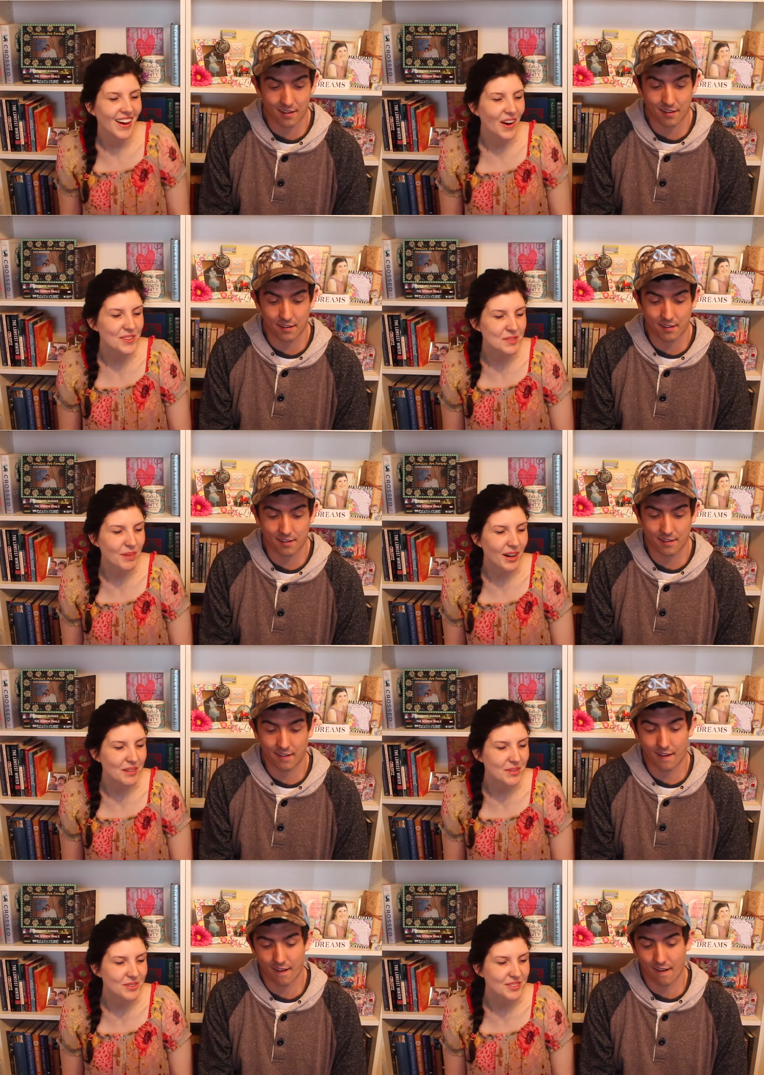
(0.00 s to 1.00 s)
Speaker 1: on the spot
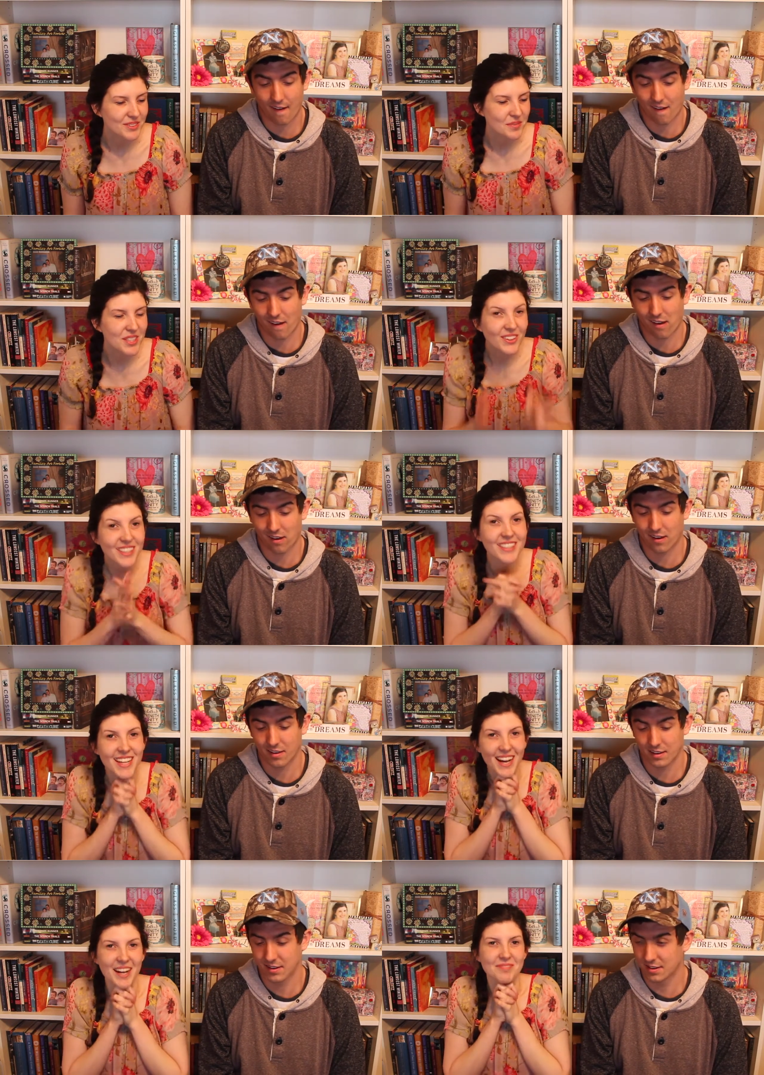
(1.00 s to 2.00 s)
on most of them. So good
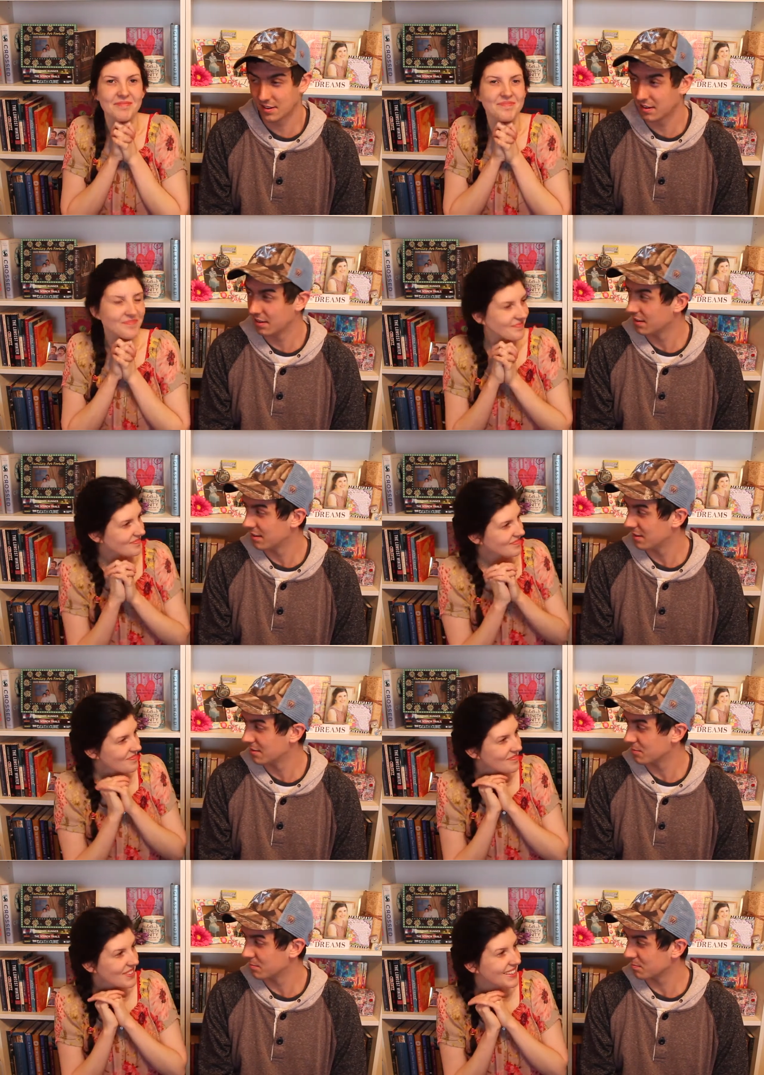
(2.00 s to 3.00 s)
job.
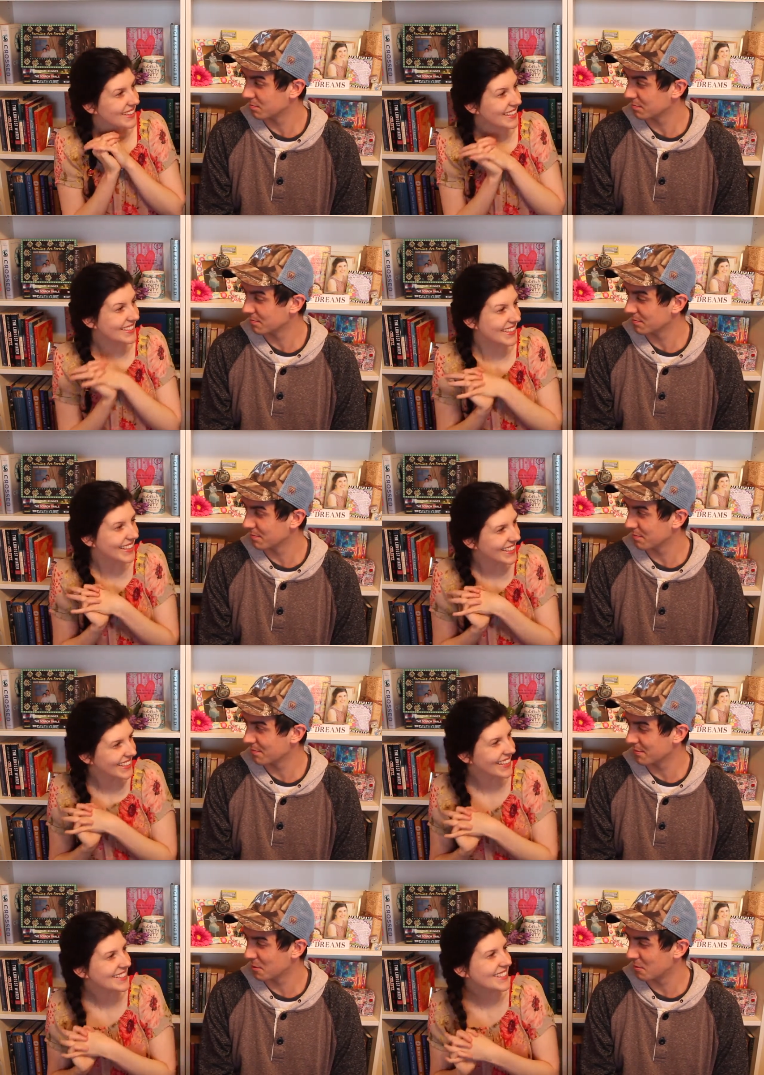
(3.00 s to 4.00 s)
That's
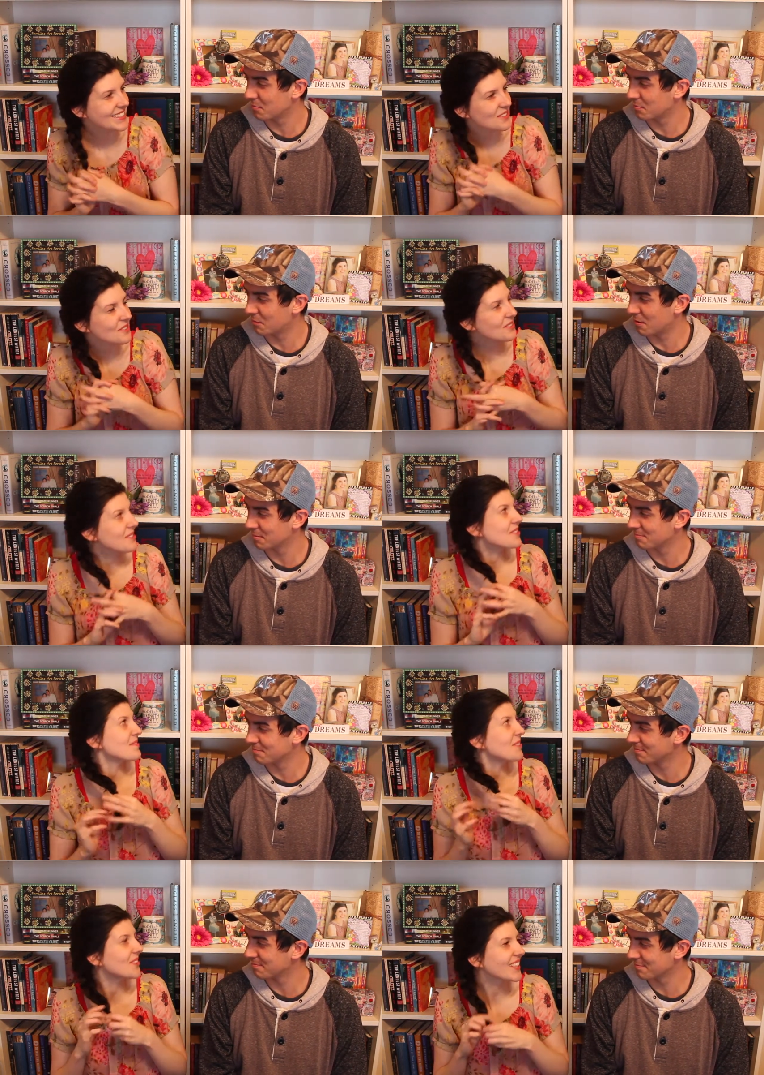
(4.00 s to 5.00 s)
that's it. Don't y'all do
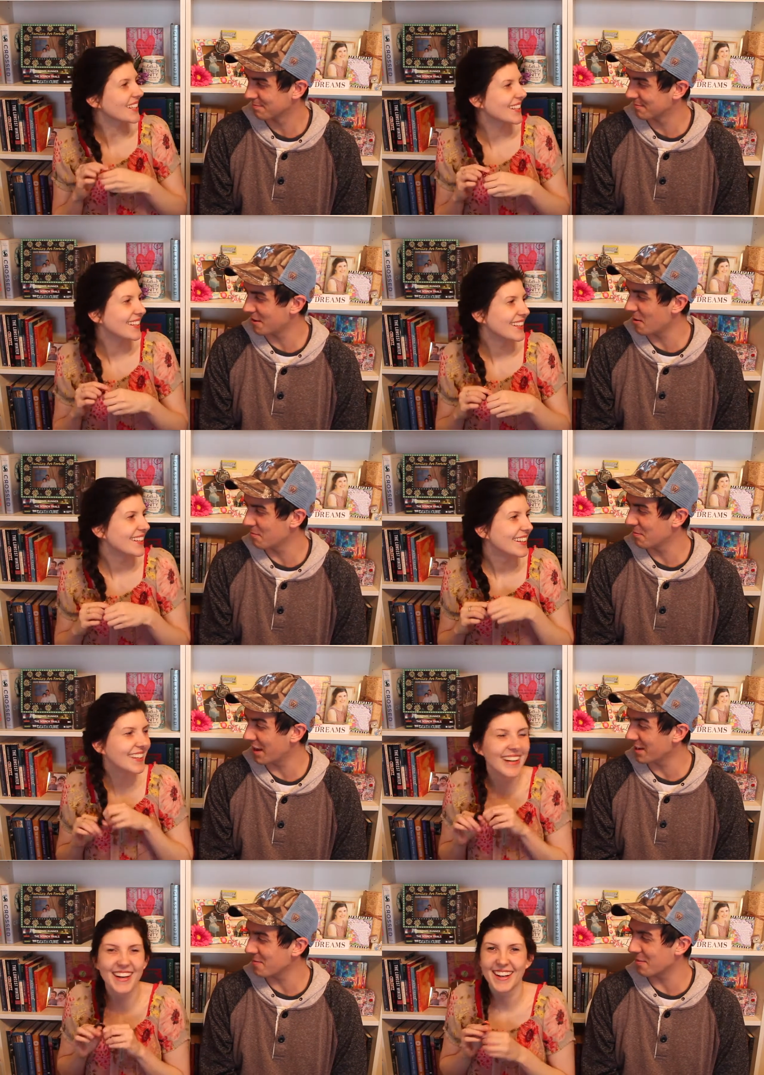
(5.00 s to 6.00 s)
some more? No,
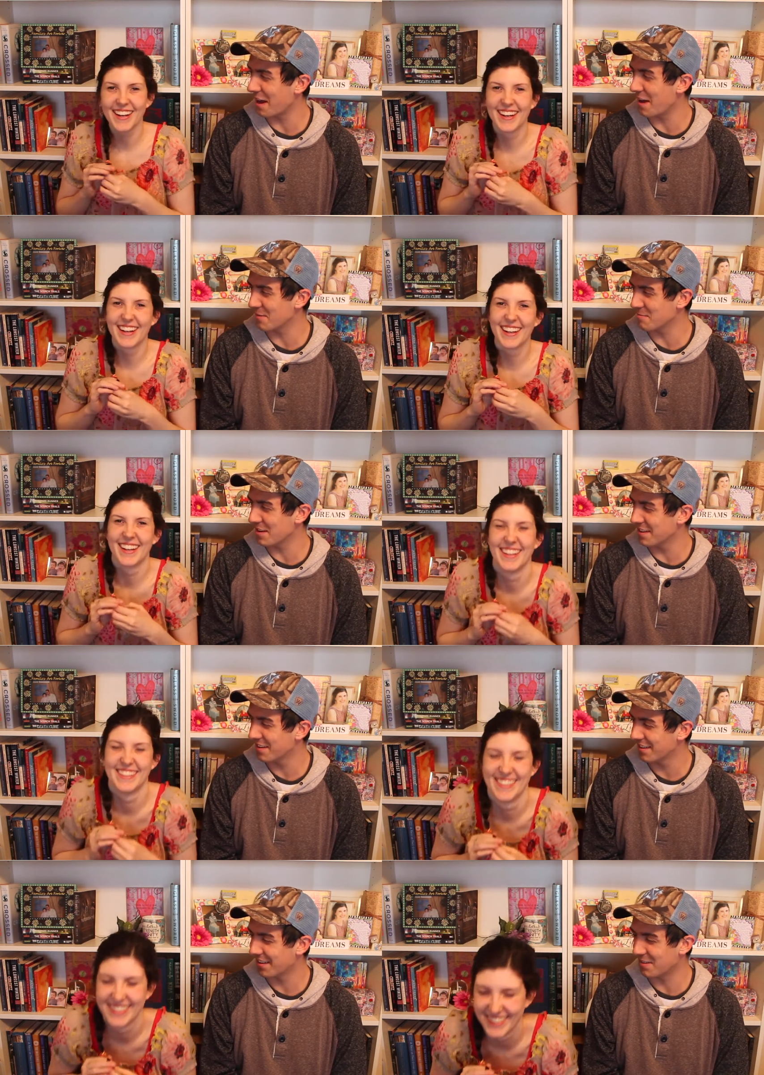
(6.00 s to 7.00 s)
Speaker 2: thank you for having me.
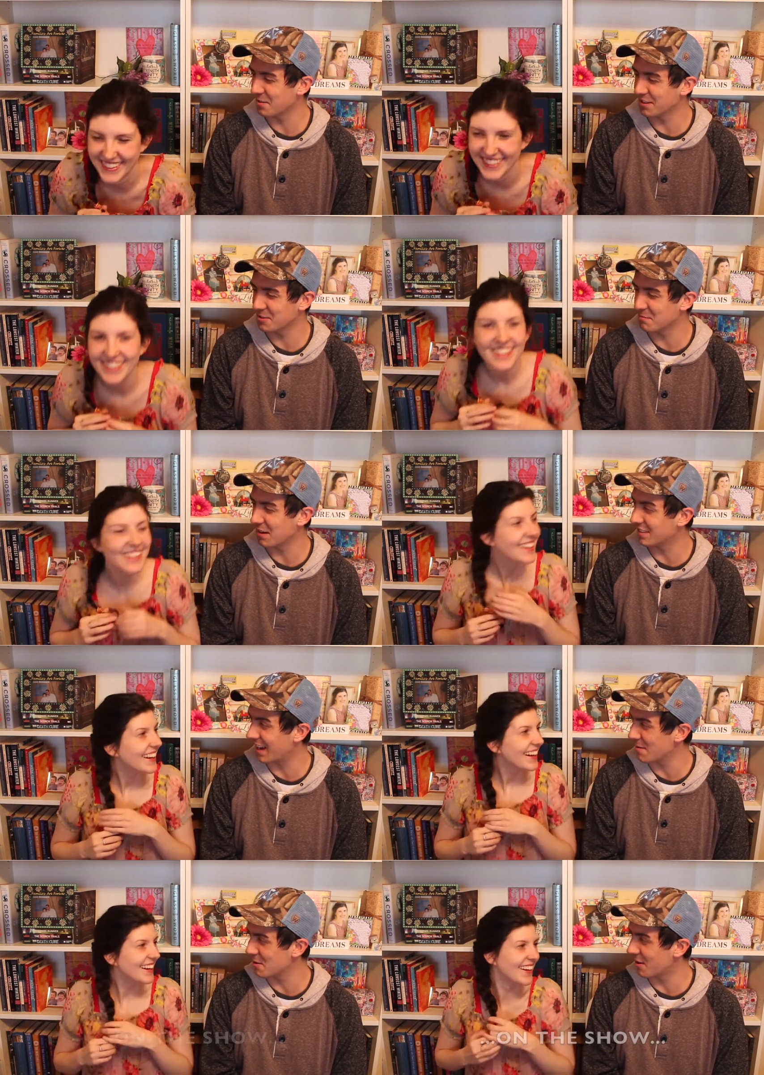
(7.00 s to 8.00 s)
I really enjoyed my
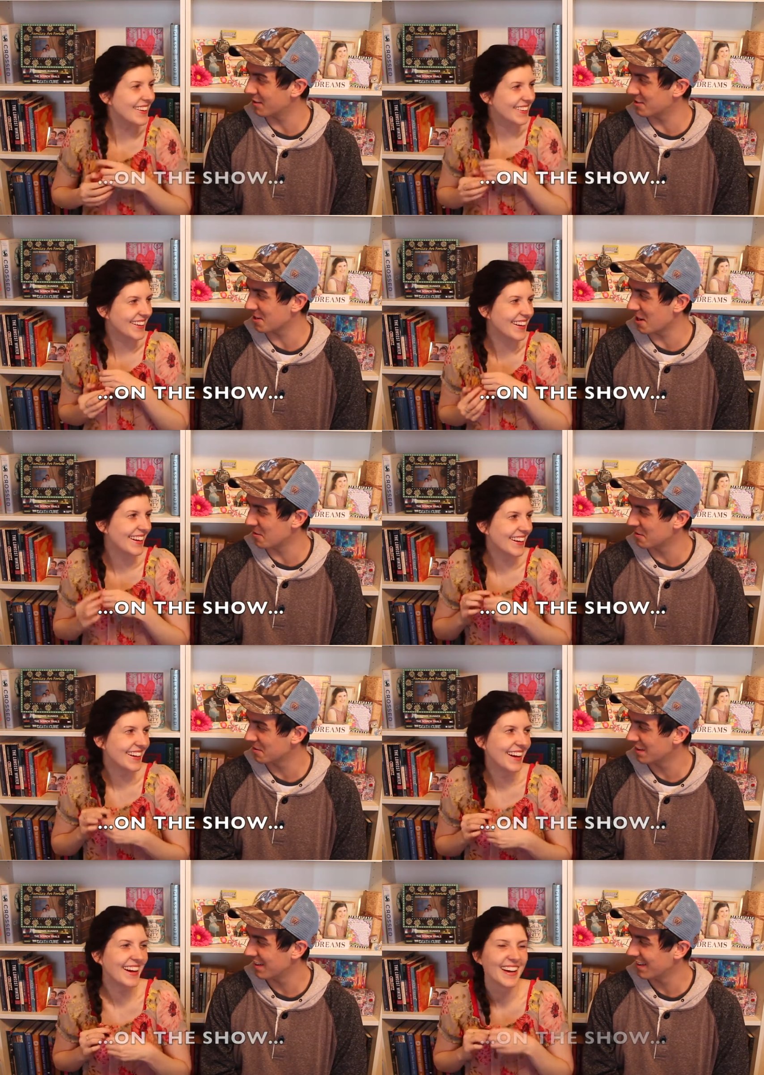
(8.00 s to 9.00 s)
time here on
Speaker 1: the show.
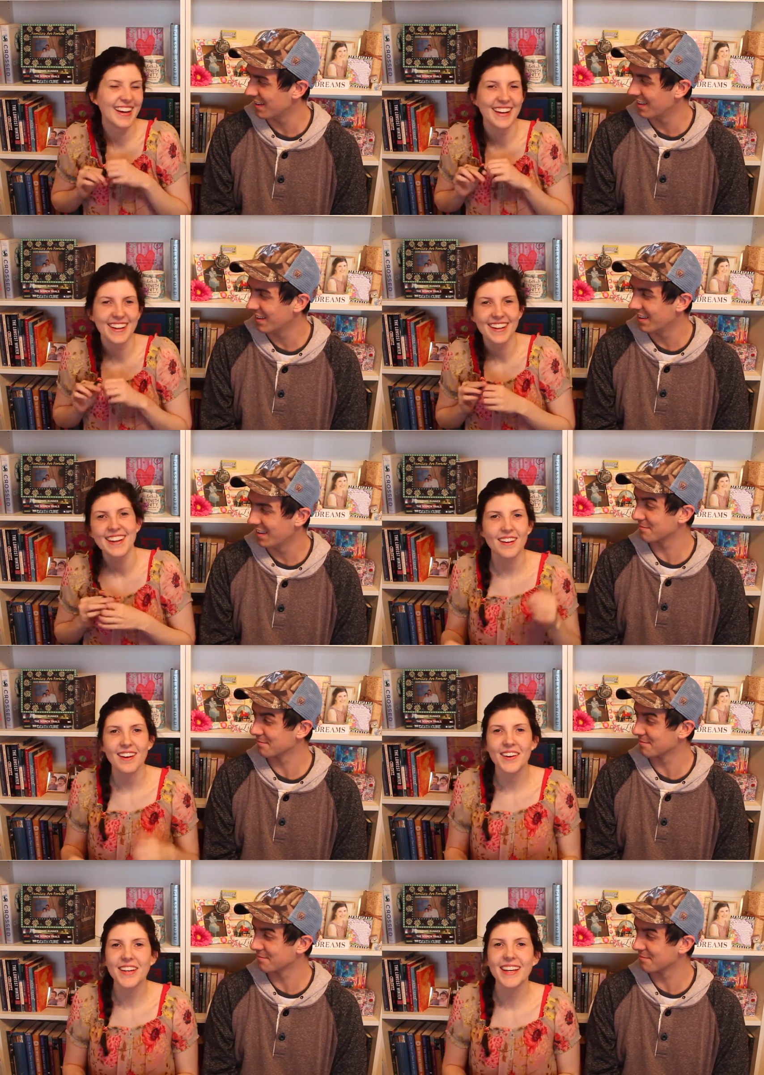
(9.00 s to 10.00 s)

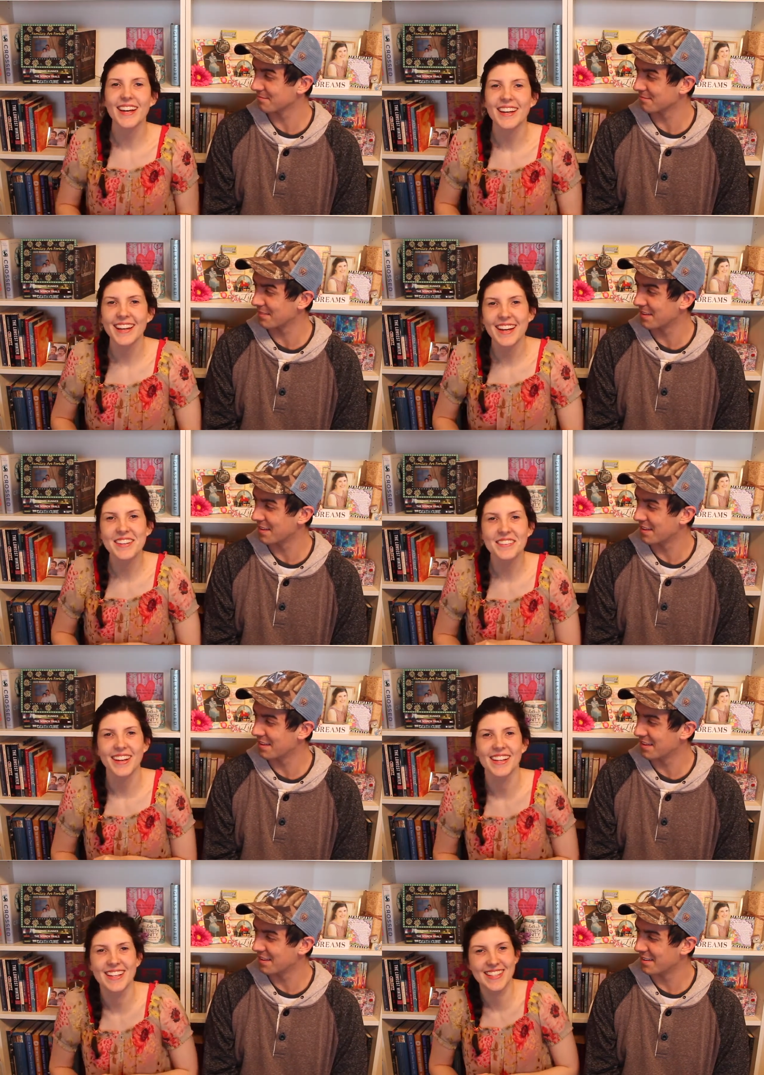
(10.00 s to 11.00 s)
Okay,
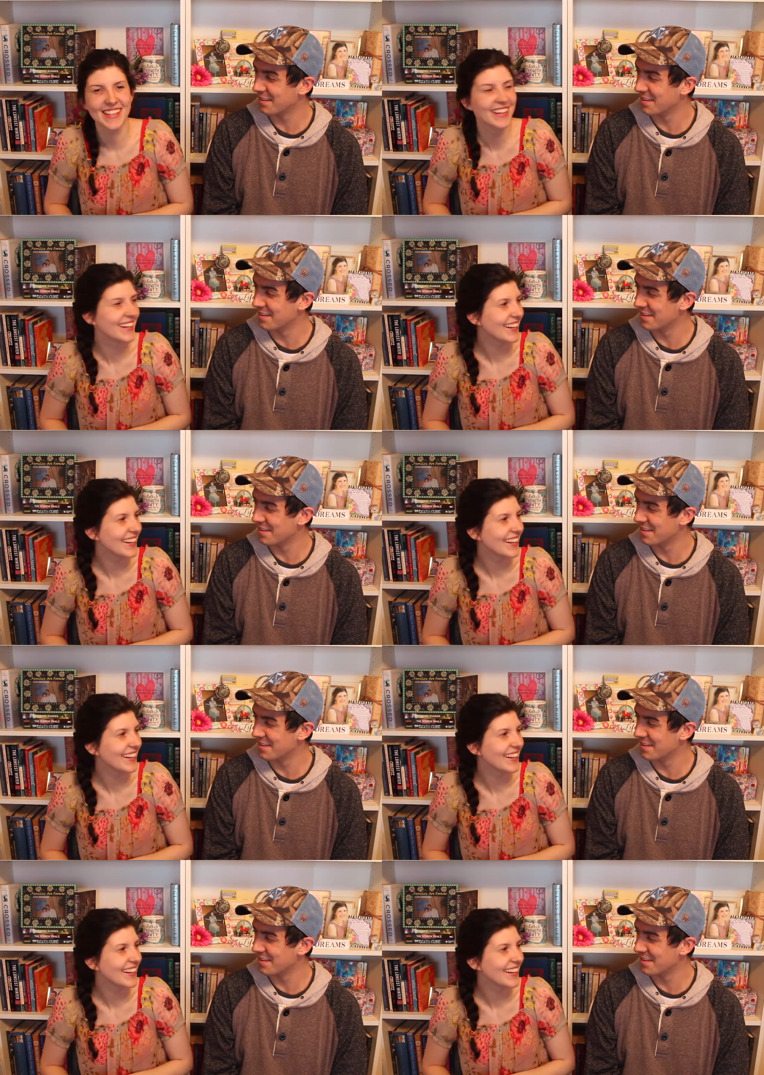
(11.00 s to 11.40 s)
anyways.